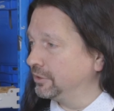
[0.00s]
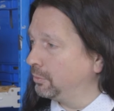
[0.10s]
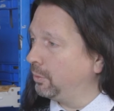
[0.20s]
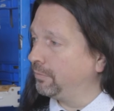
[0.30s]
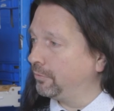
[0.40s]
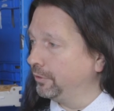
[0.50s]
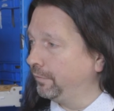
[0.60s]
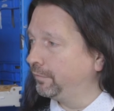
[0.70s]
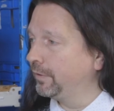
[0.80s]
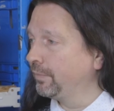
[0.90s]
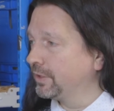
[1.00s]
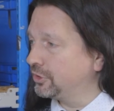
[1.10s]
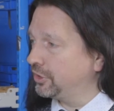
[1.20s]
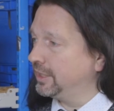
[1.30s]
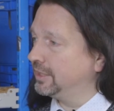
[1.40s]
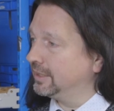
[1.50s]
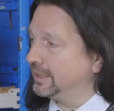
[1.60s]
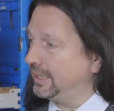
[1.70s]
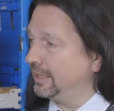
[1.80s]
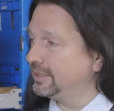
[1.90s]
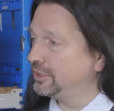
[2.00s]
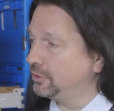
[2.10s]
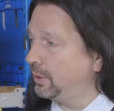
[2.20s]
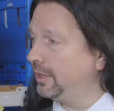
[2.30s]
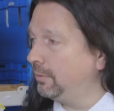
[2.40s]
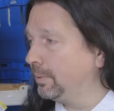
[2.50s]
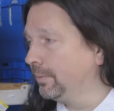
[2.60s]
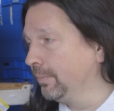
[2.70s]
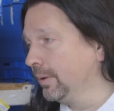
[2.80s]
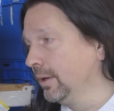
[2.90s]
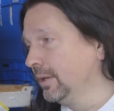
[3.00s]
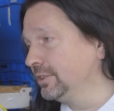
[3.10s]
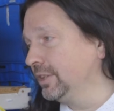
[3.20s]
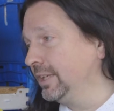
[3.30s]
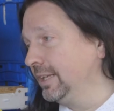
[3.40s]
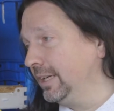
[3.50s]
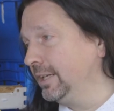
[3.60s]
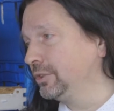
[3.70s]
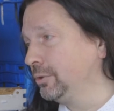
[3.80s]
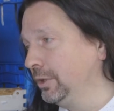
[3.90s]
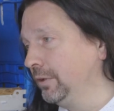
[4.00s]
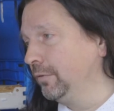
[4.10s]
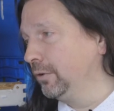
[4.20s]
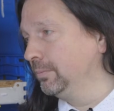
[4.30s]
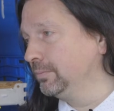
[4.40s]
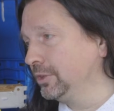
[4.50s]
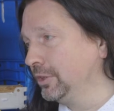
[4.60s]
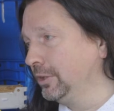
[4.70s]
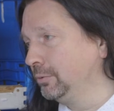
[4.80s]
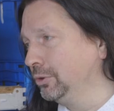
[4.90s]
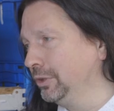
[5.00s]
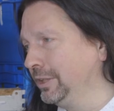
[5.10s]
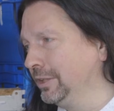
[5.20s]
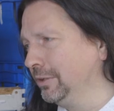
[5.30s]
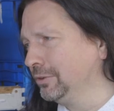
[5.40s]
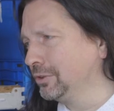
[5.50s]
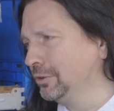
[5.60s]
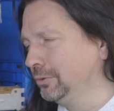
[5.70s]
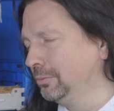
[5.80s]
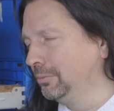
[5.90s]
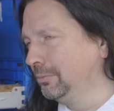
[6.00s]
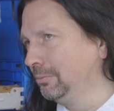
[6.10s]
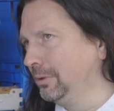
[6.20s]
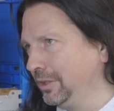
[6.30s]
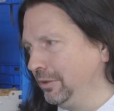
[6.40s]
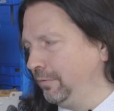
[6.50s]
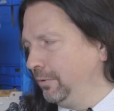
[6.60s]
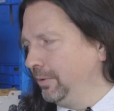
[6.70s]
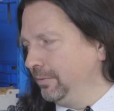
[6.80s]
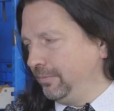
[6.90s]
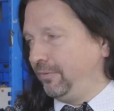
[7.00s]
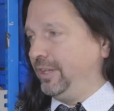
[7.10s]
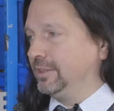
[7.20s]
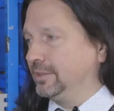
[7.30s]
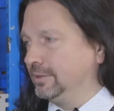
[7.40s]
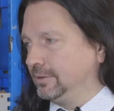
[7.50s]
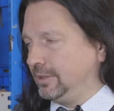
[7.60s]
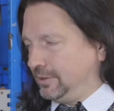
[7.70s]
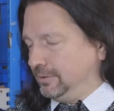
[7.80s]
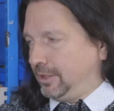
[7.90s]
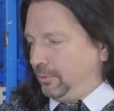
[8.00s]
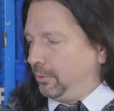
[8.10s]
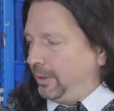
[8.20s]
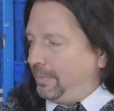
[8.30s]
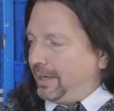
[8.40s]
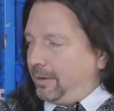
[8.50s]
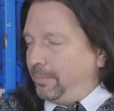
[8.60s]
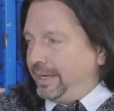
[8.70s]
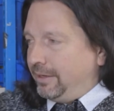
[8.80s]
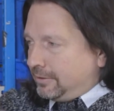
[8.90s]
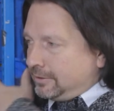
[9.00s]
under one roof, so they can get additional help, so they can get a school uniform so that little Johnny can go to school with a uniform that fits and doesn't go all the way back up here,